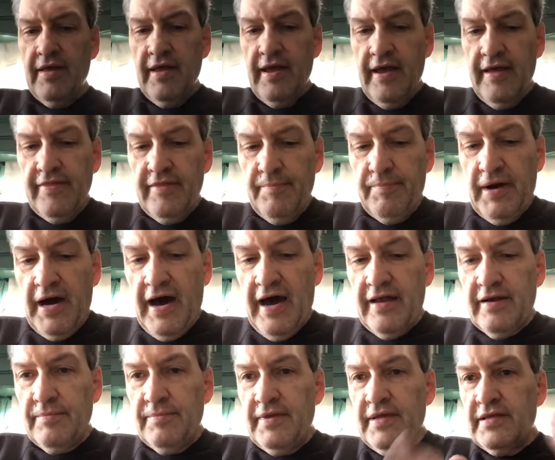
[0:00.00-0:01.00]
And the
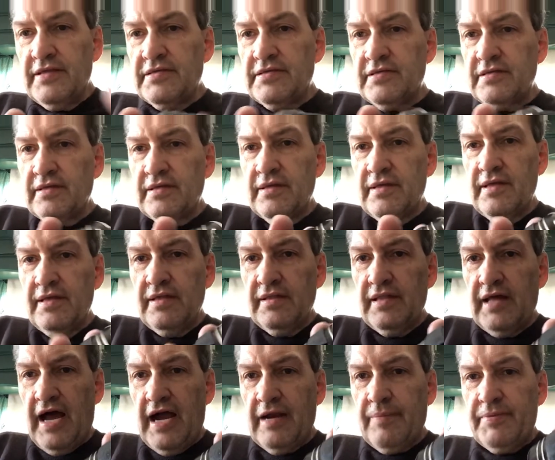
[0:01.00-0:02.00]
bottom is
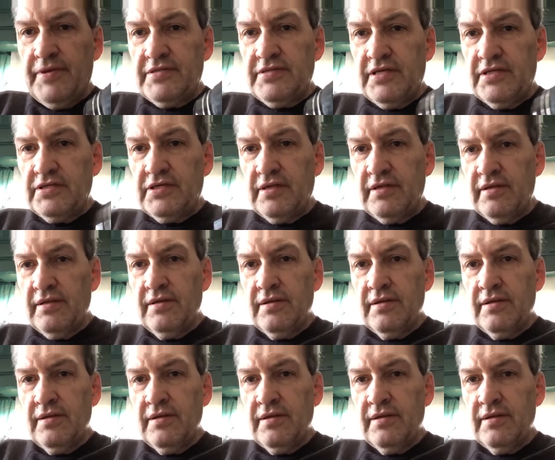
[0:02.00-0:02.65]
lock position.